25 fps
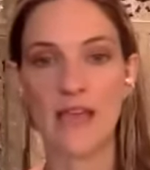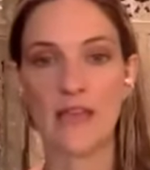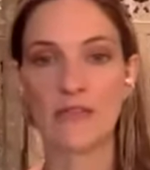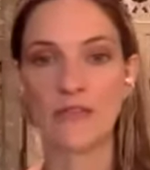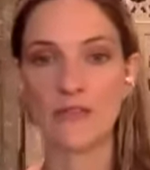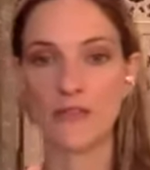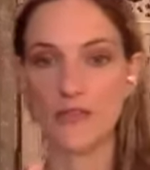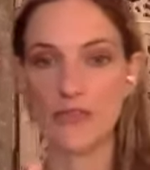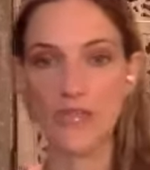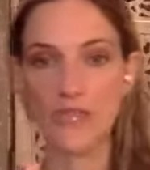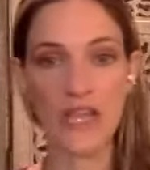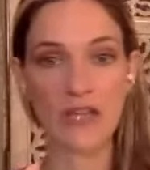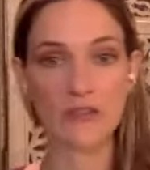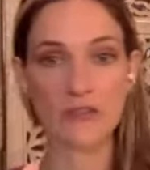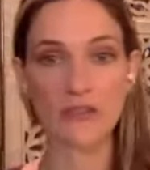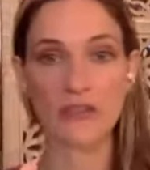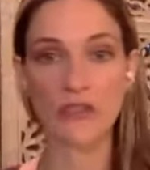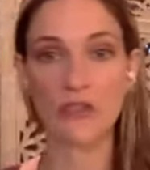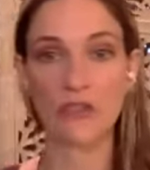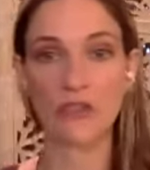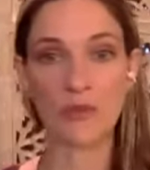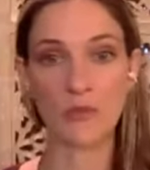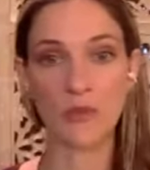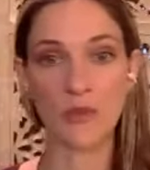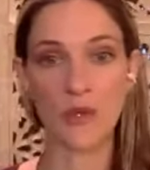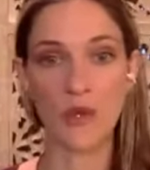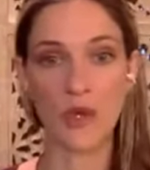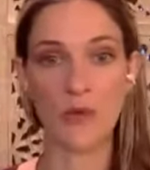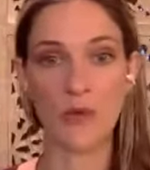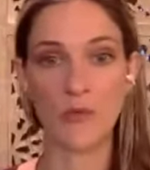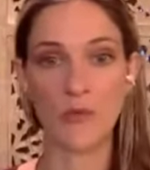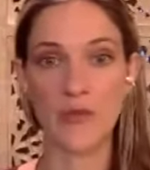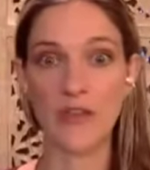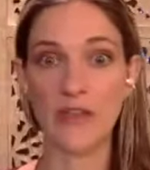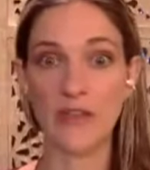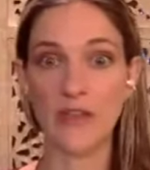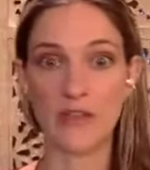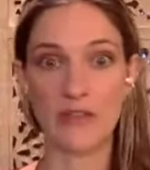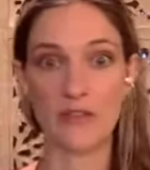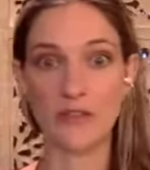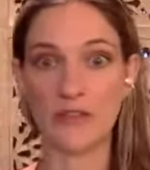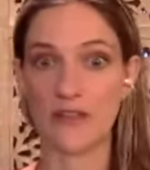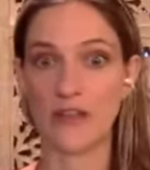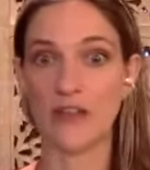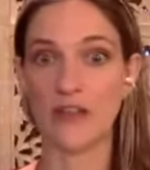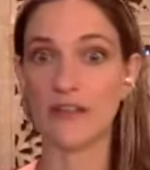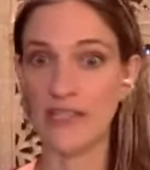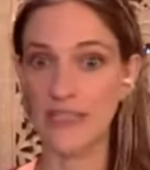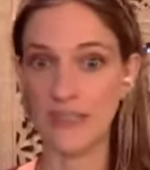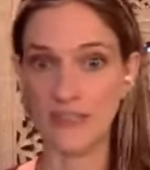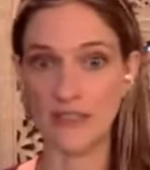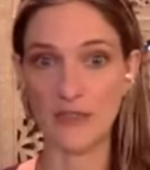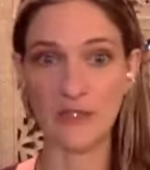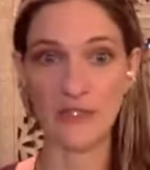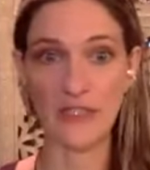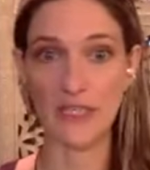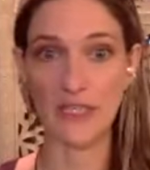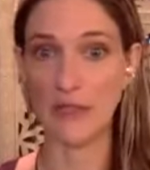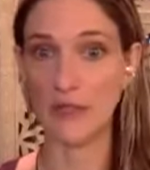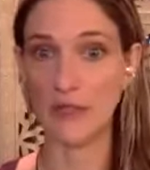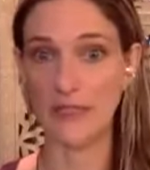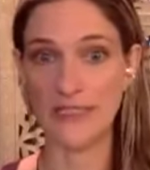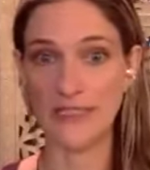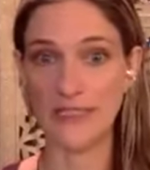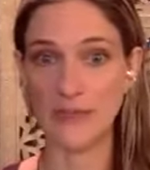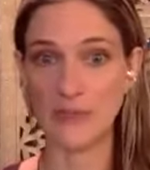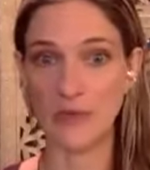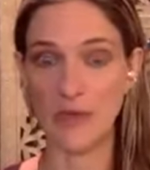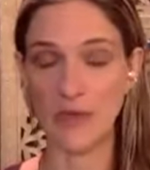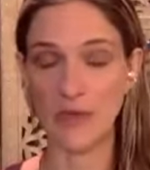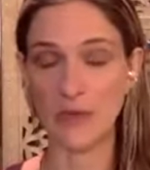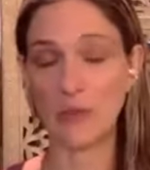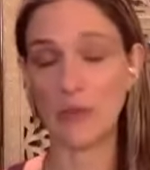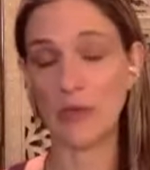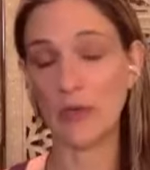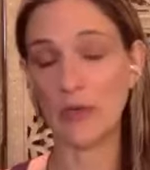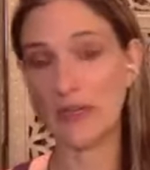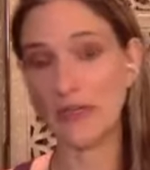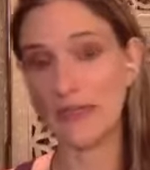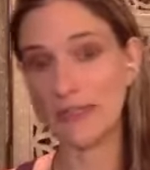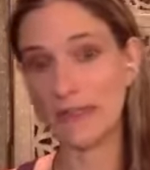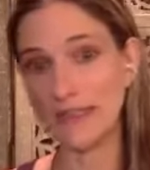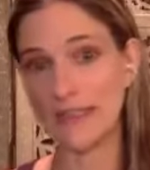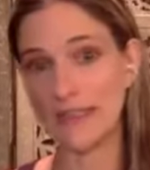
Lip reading: If your channel's super open and you start like doing like crazy breath work,